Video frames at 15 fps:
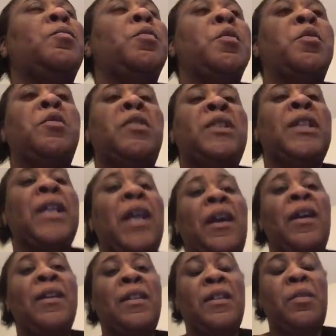brutally
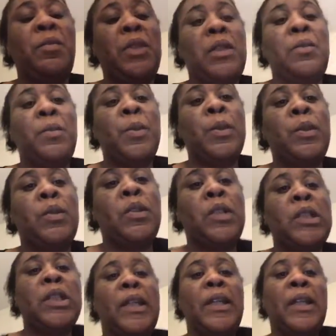honest people
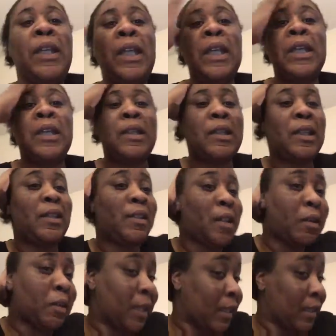and they
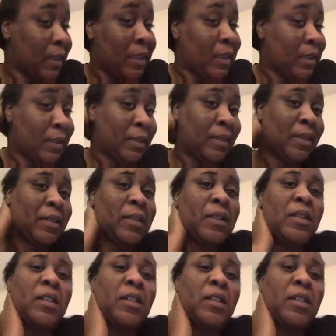tell it like it is.